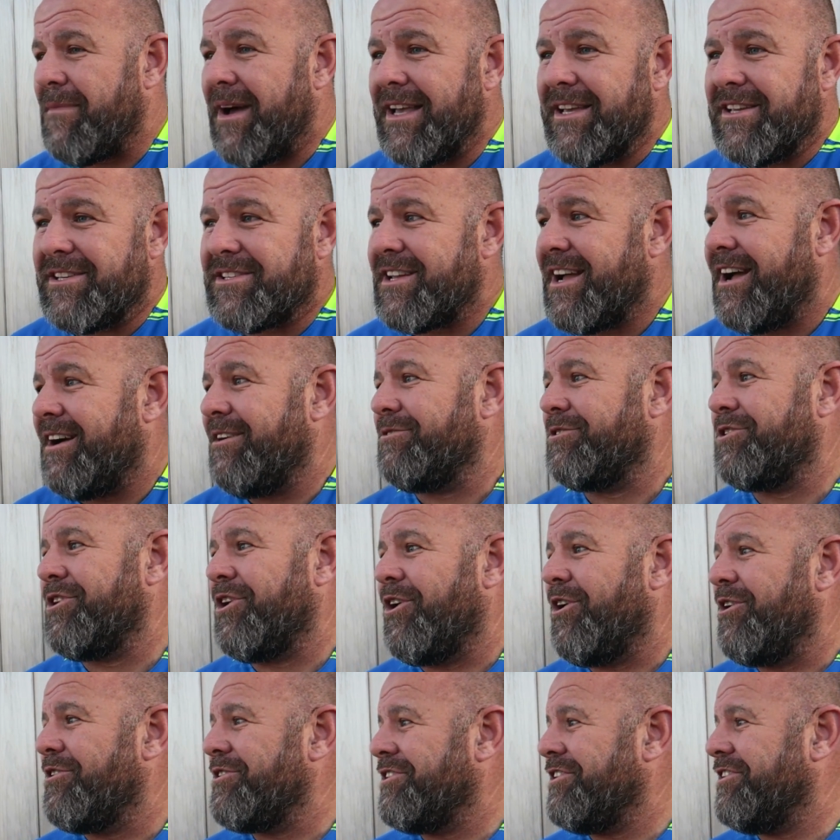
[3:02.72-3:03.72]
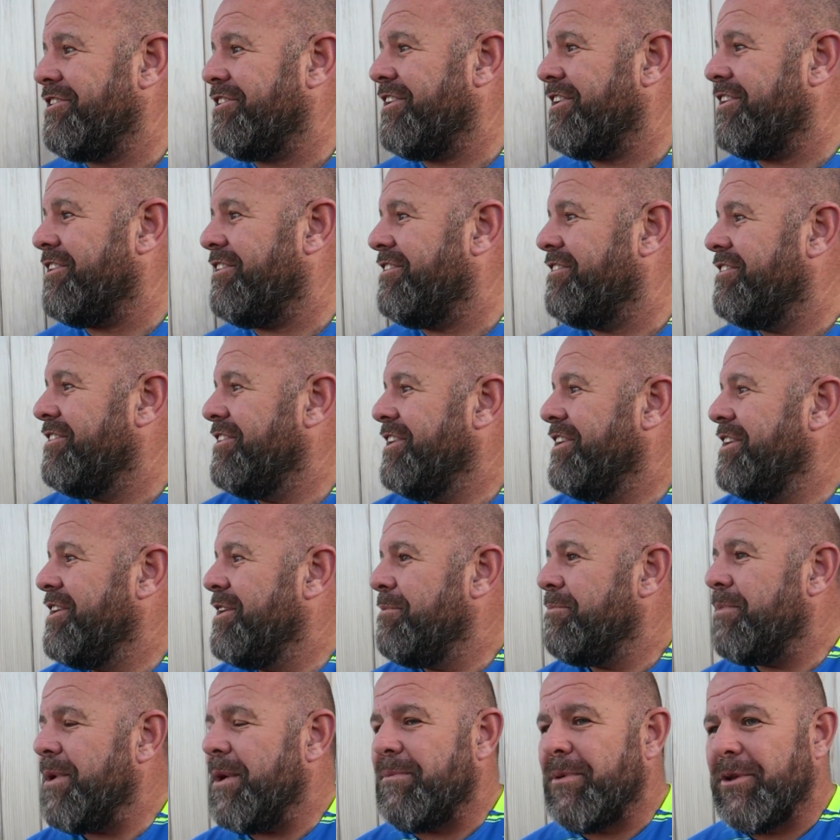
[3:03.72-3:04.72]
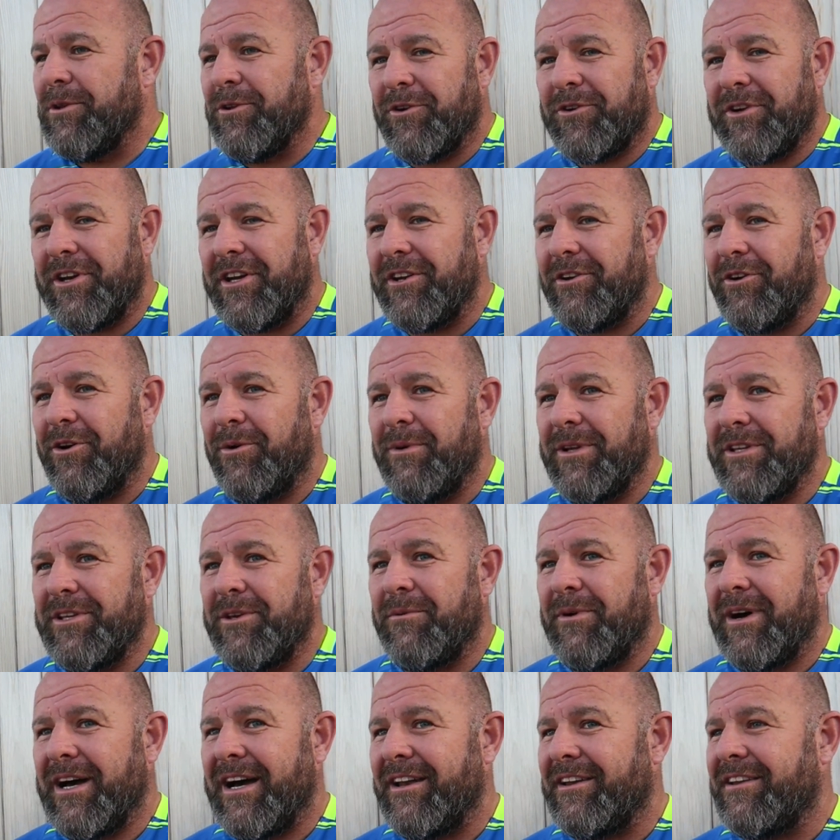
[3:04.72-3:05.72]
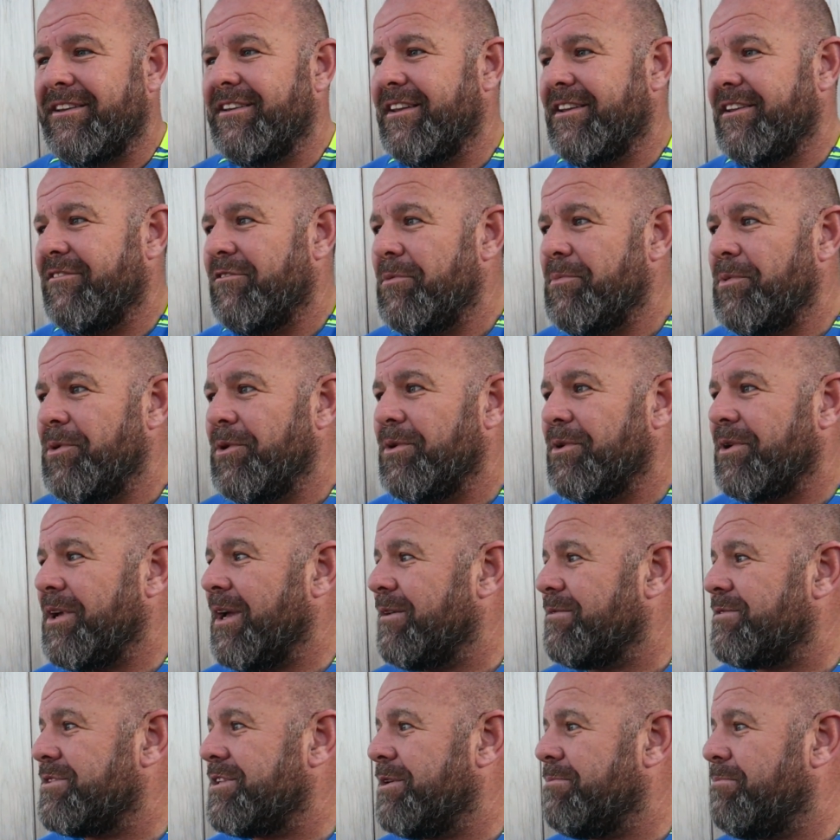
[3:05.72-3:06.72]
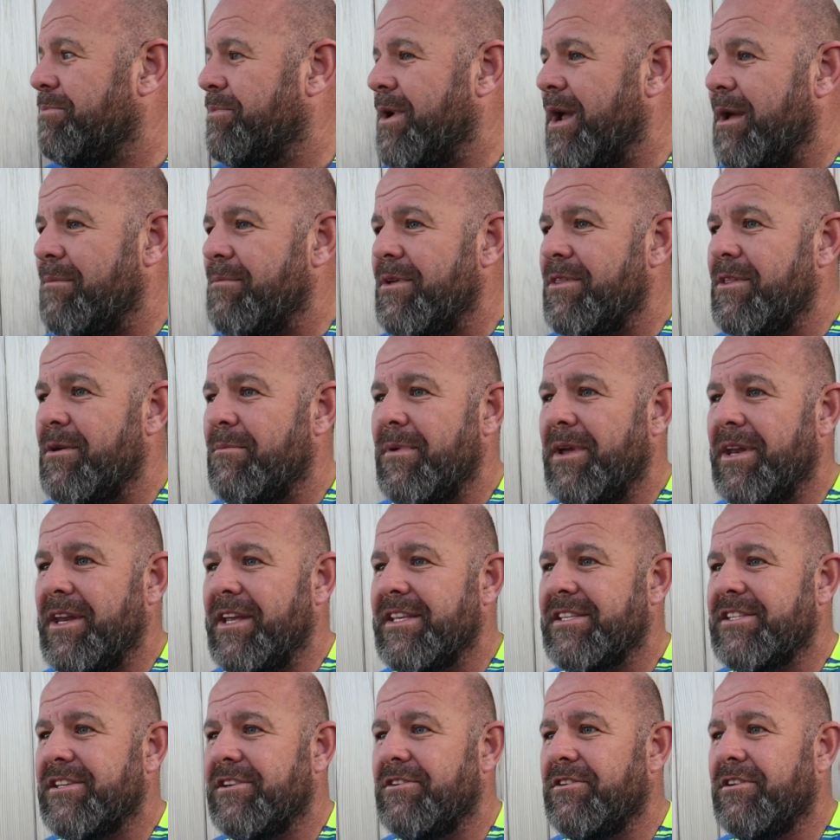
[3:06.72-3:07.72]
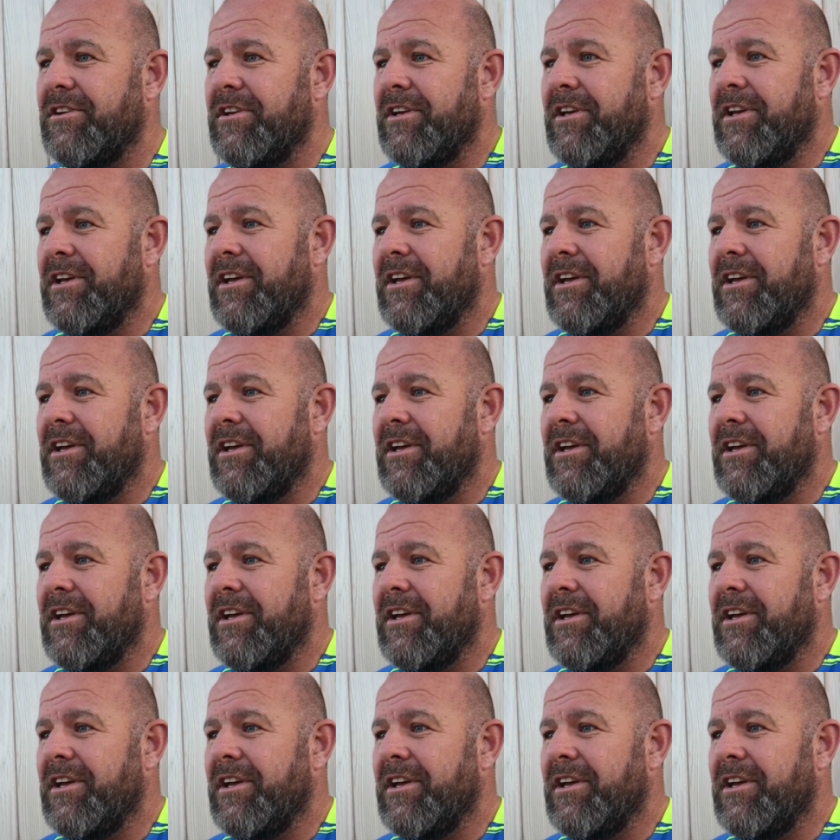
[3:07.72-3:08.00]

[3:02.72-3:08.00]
might sound corny, and people looking and go, well, you are in the Liverpool County Prem at the minute, and